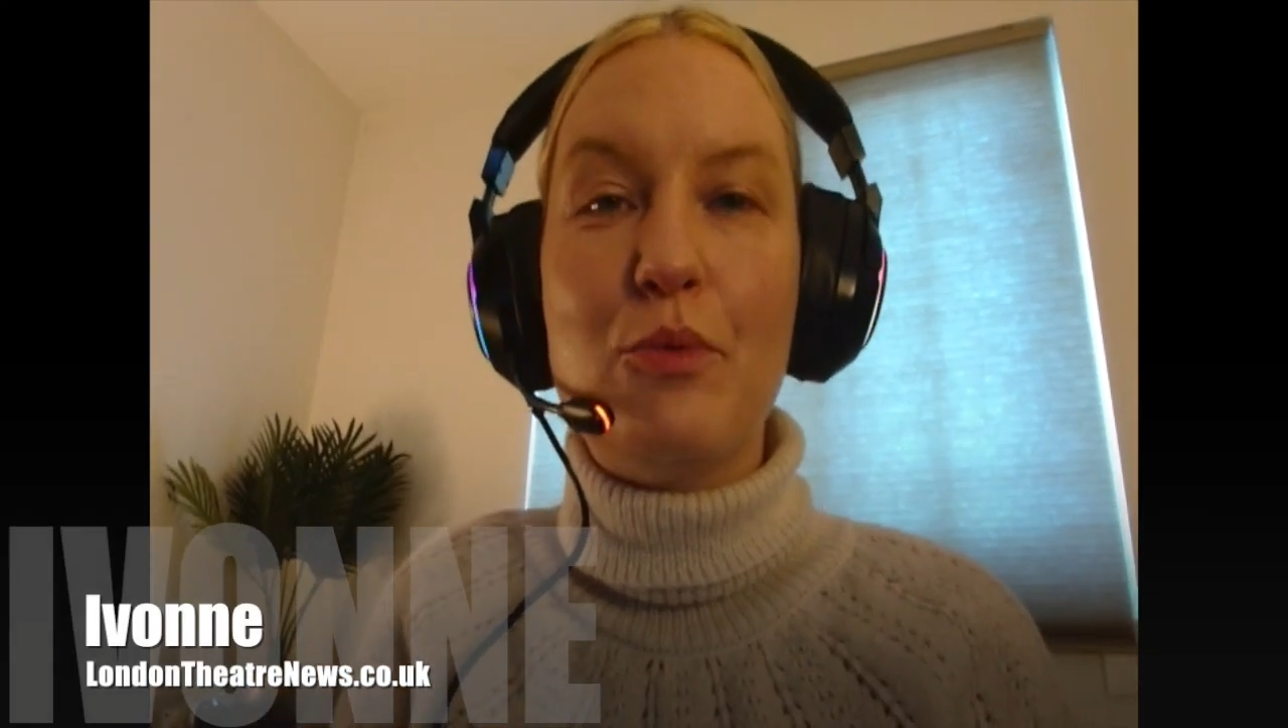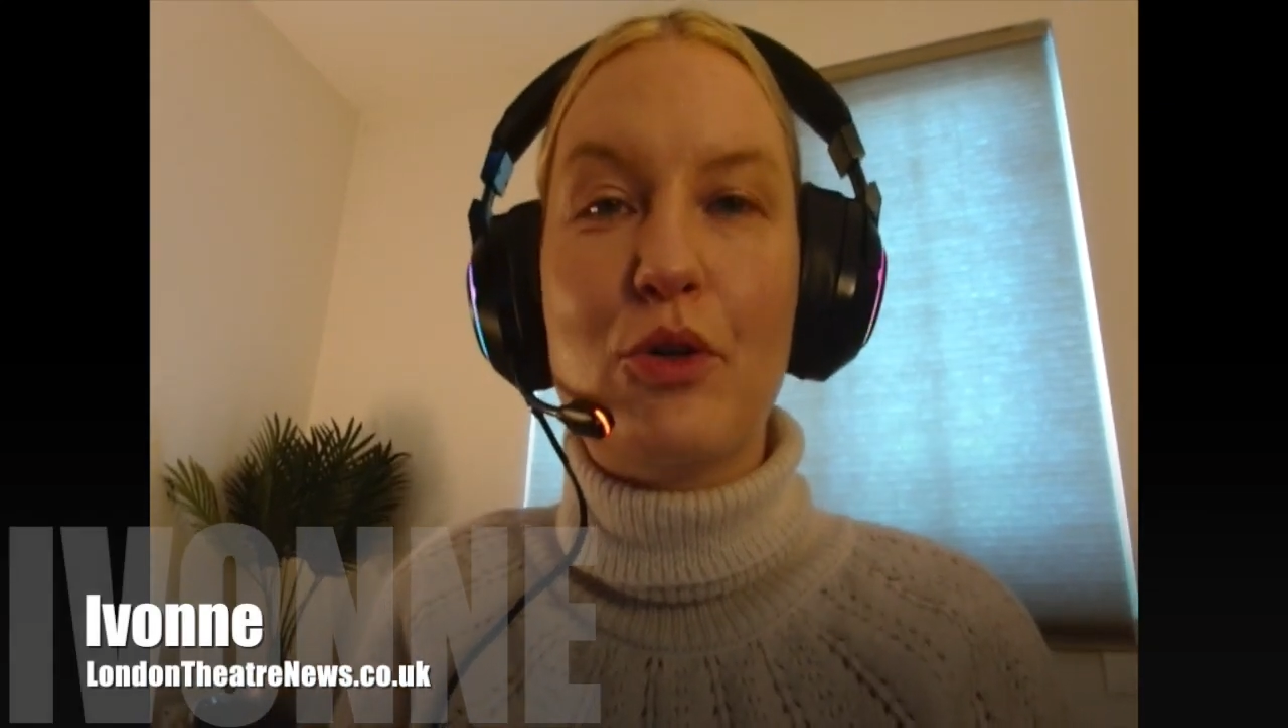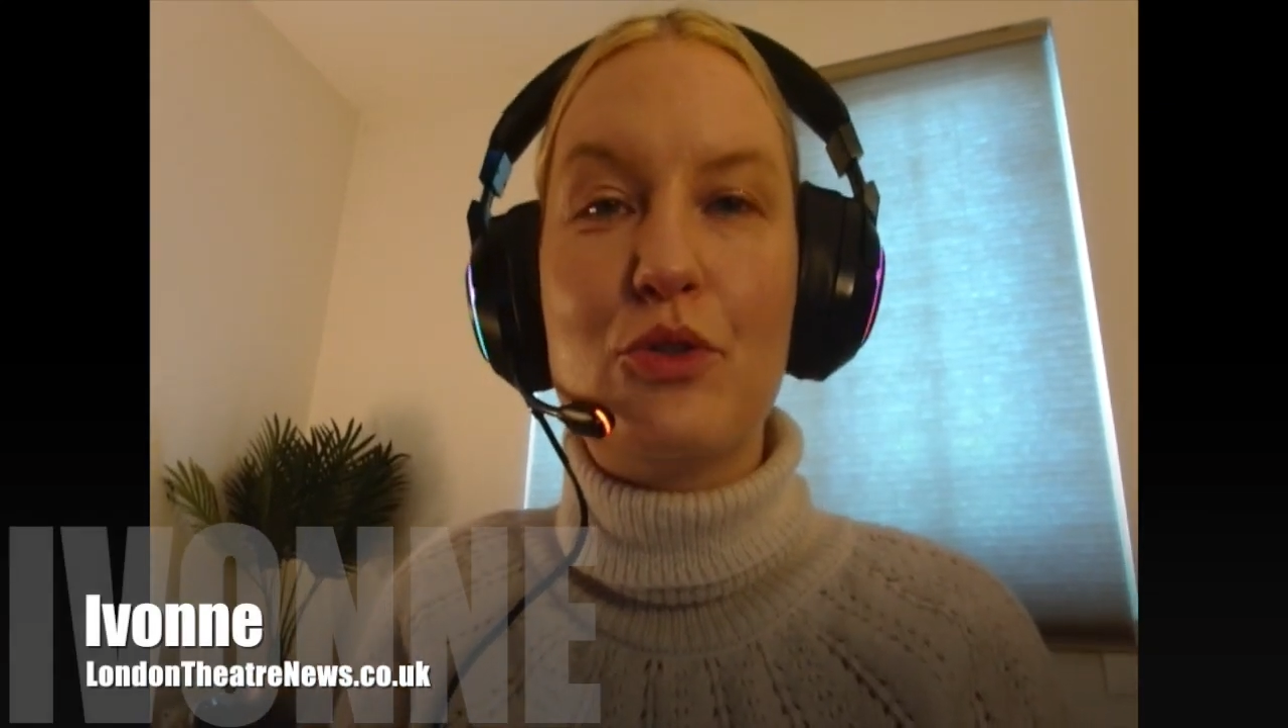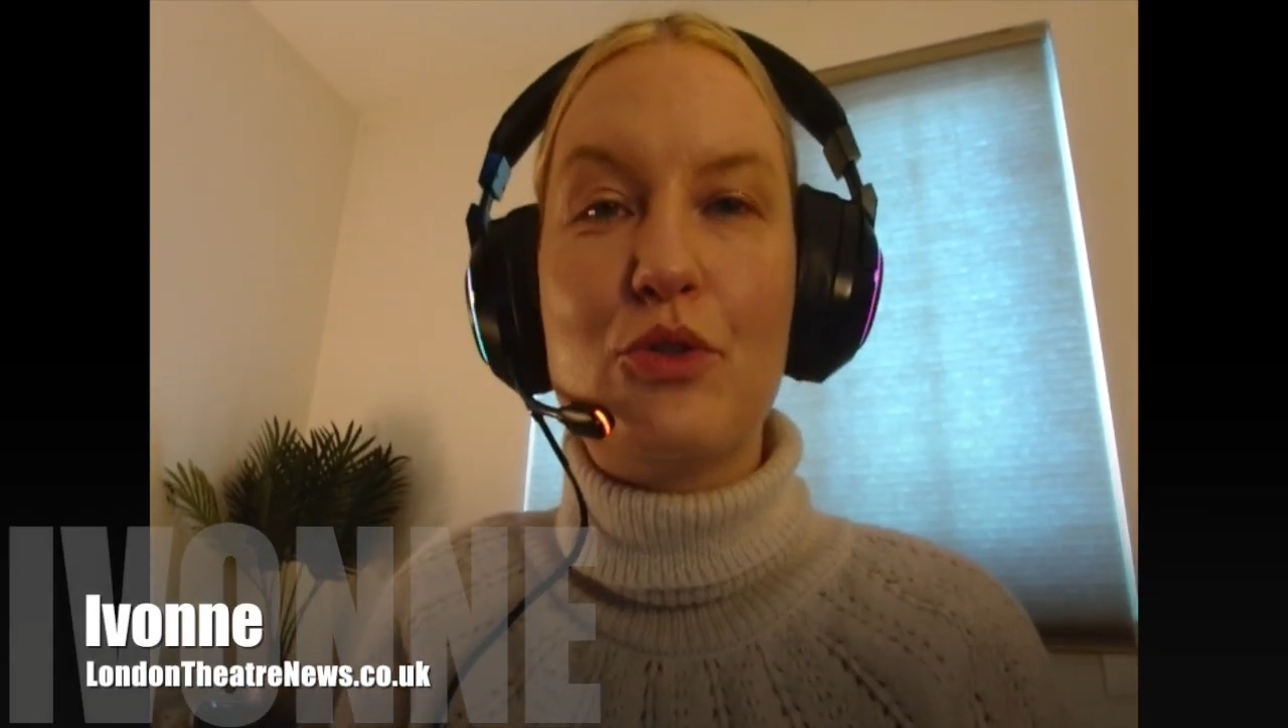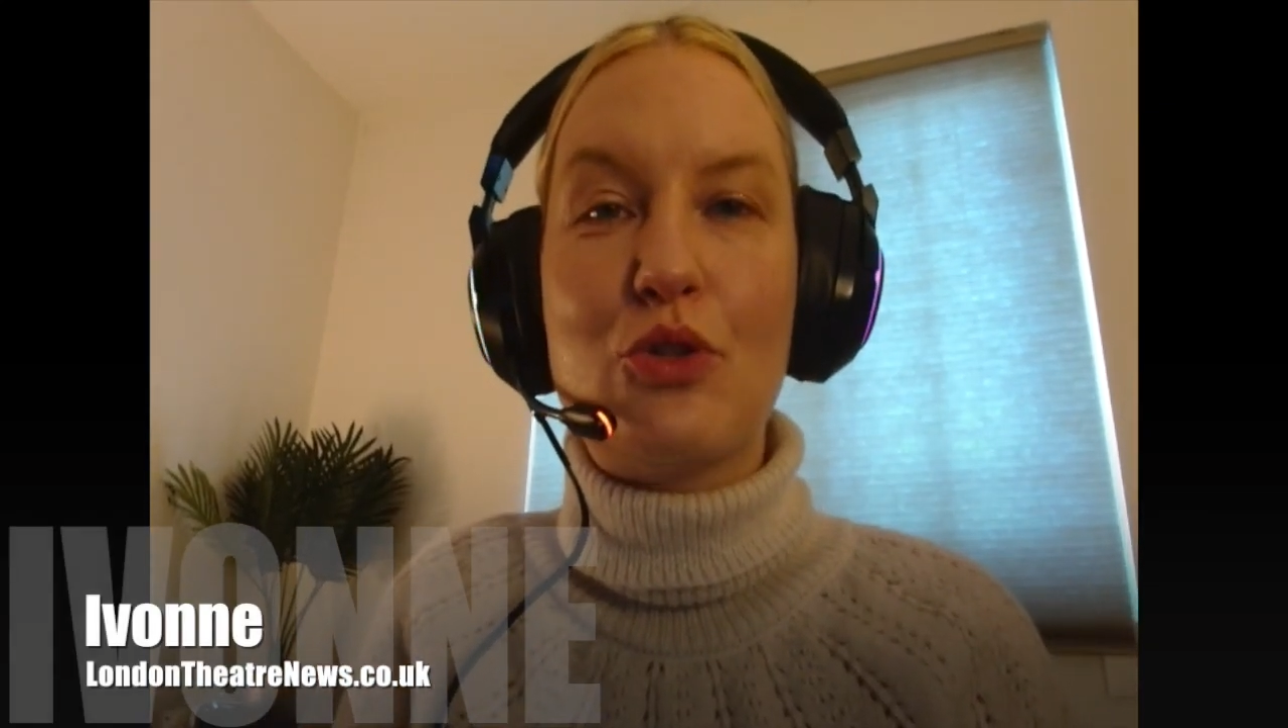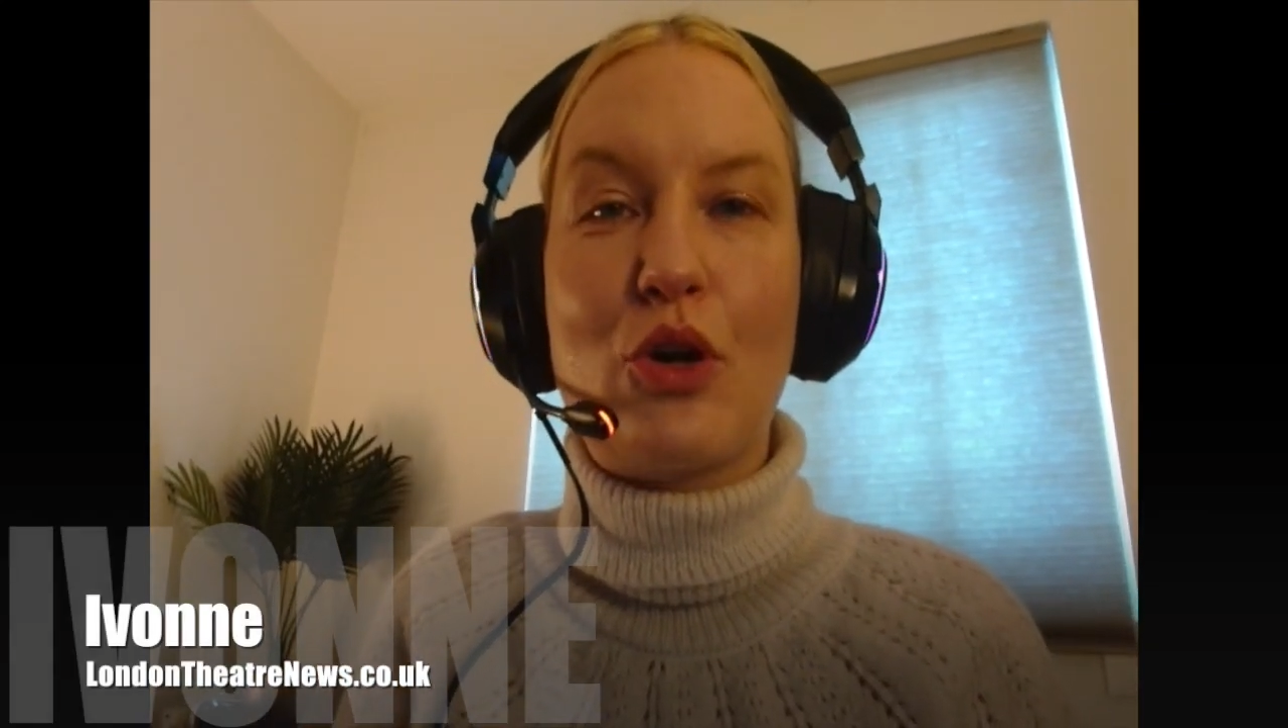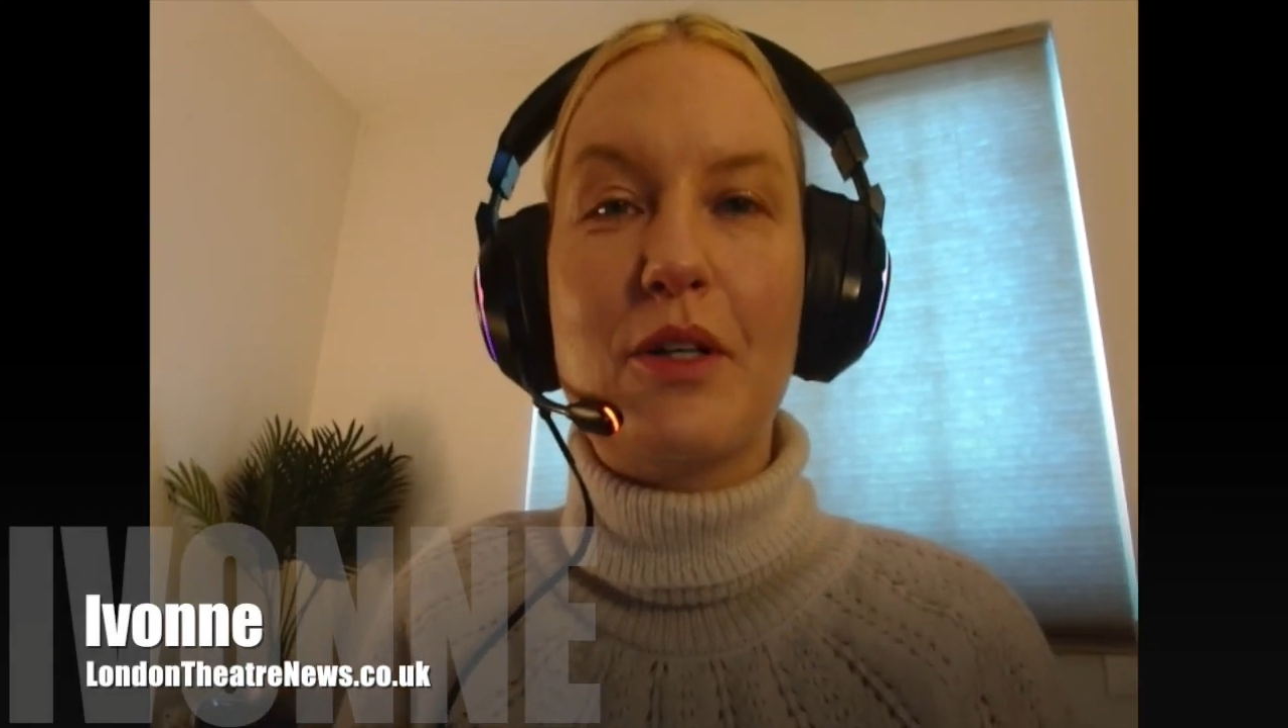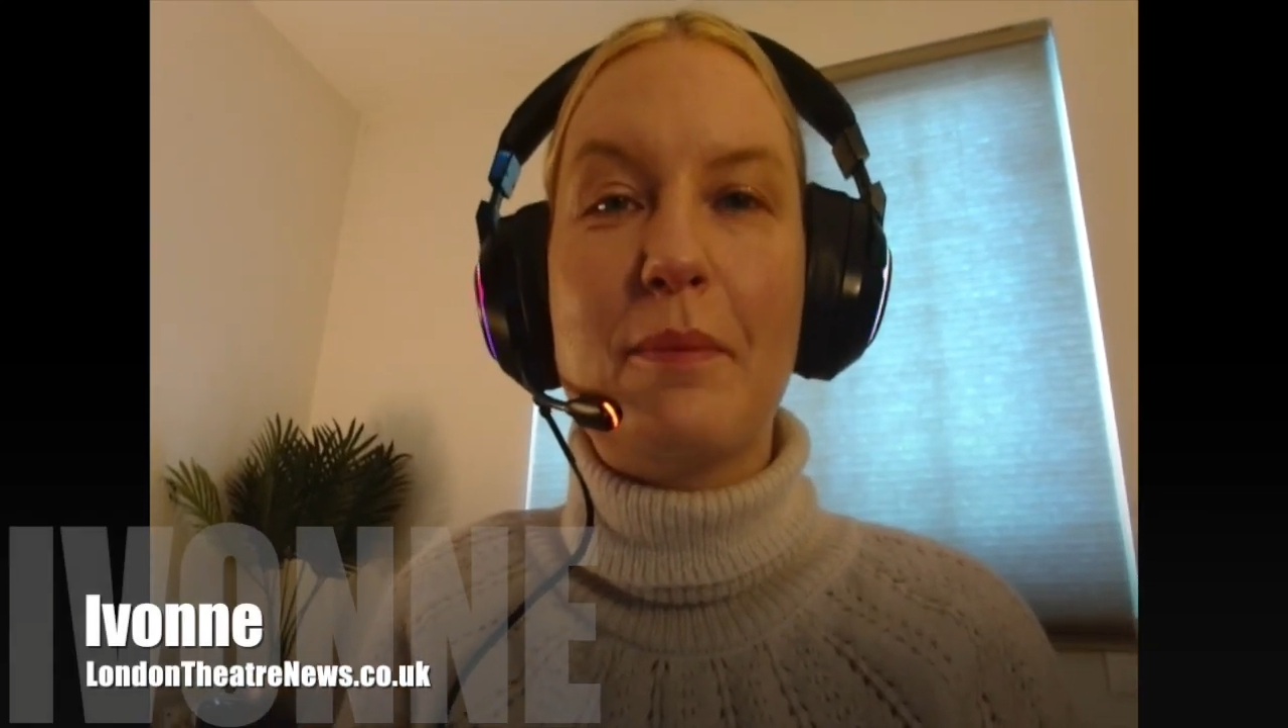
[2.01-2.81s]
want to talk